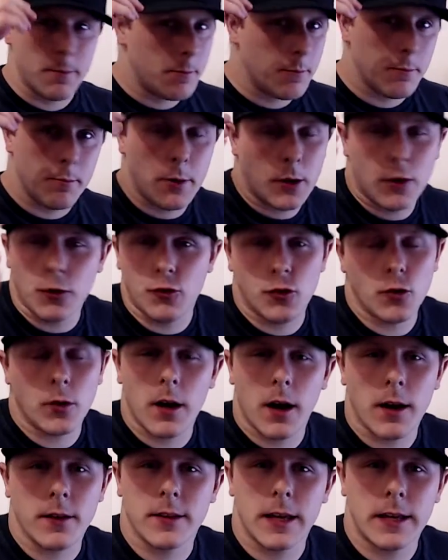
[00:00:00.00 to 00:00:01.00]
because you
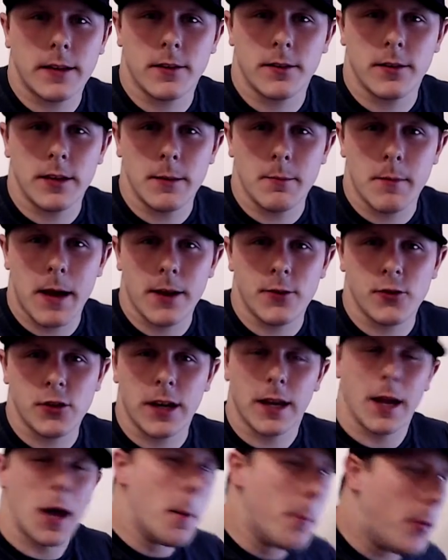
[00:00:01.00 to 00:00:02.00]
guys get to see
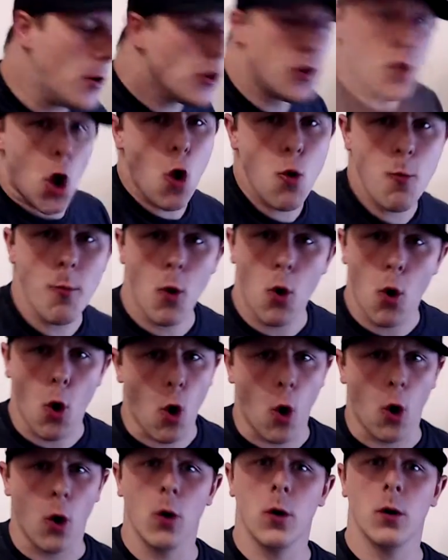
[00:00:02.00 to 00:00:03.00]
magic, but no
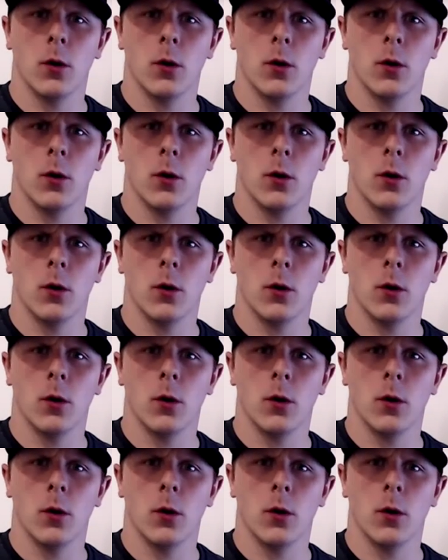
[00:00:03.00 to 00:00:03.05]
more.